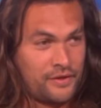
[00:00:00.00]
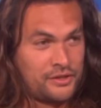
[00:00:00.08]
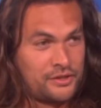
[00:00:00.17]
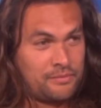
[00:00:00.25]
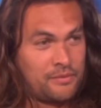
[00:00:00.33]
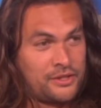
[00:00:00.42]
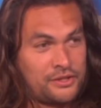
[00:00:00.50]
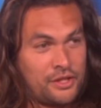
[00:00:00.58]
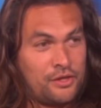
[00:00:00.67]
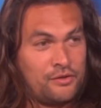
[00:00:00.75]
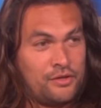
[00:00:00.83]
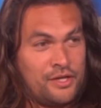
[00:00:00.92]
"Oh yeah,
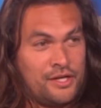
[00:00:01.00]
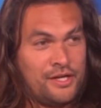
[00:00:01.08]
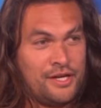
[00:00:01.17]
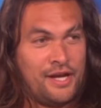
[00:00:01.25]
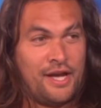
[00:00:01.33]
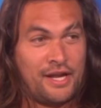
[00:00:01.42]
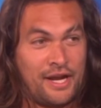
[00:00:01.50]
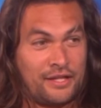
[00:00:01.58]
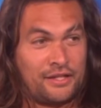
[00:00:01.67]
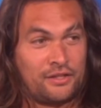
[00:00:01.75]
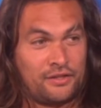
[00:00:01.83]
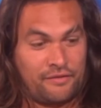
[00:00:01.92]
well, I don't
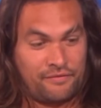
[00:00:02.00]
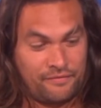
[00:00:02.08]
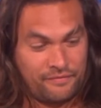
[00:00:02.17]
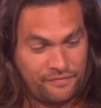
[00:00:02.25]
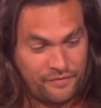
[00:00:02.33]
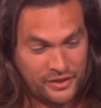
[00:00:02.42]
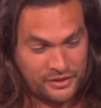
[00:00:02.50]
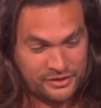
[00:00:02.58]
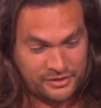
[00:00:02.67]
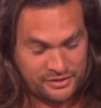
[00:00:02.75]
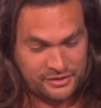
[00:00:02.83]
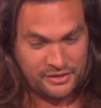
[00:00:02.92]
have one," I
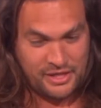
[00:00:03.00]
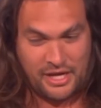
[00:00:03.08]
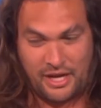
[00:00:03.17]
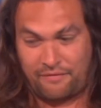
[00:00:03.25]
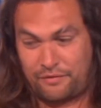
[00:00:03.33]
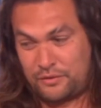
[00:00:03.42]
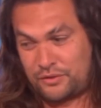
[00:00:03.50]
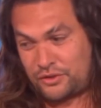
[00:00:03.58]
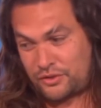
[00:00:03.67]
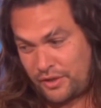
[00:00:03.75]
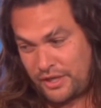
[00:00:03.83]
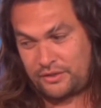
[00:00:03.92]
said. "Dude,
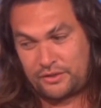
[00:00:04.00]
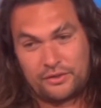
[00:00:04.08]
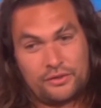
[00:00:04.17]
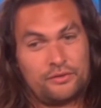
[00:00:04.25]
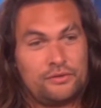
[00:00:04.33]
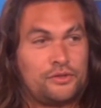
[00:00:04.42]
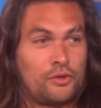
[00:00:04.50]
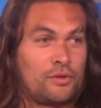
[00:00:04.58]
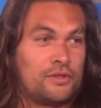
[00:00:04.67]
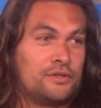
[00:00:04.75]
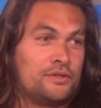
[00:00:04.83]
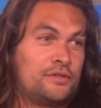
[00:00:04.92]
have you ever
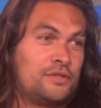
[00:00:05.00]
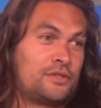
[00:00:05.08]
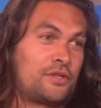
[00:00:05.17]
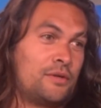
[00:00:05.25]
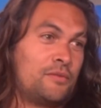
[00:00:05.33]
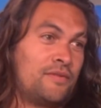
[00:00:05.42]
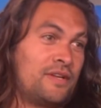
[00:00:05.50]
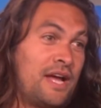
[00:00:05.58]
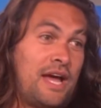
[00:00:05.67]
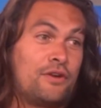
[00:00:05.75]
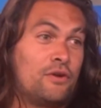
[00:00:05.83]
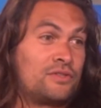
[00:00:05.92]
acted?" they asked.
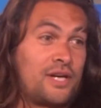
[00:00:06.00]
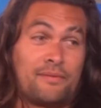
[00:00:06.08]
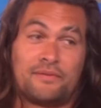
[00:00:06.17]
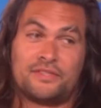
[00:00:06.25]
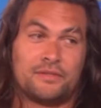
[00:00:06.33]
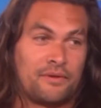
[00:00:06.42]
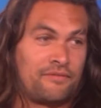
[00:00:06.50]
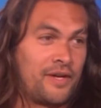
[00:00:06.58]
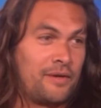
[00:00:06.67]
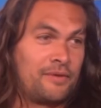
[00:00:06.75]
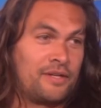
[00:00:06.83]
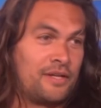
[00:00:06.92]
I said
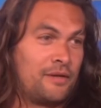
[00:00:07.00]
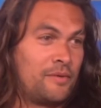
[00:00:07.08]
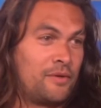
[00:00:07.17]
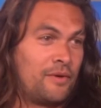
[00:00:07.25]
no.